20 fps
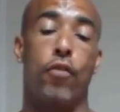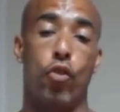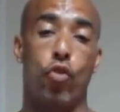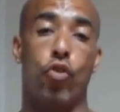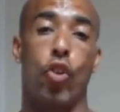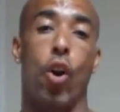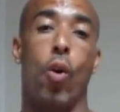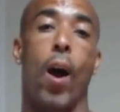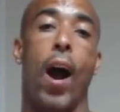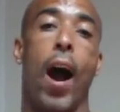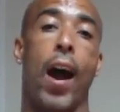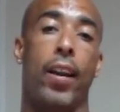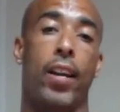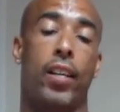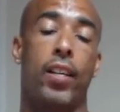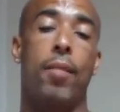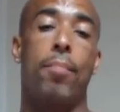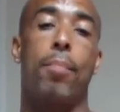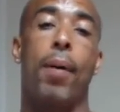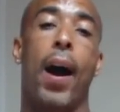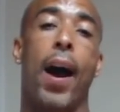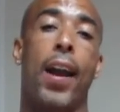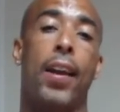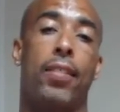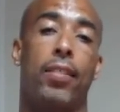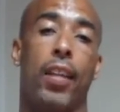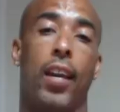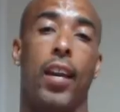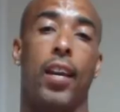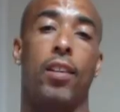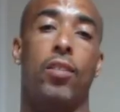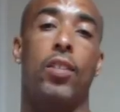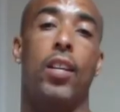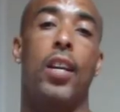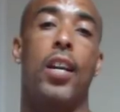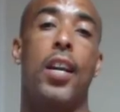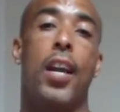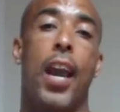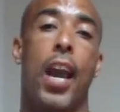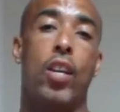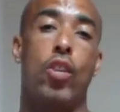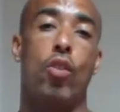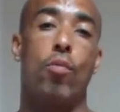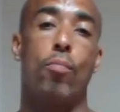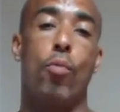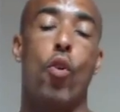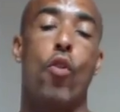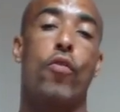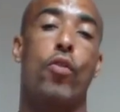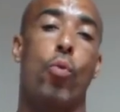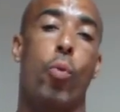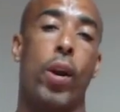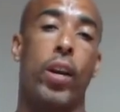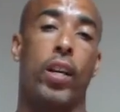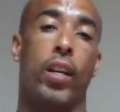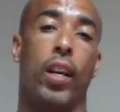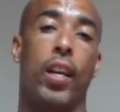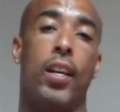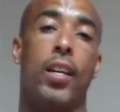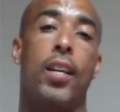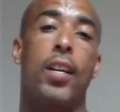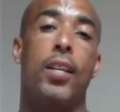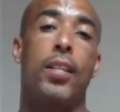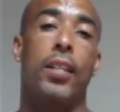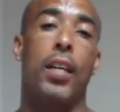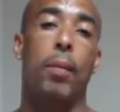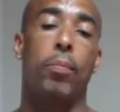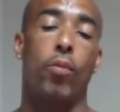if you know how to combine things and you move quickly,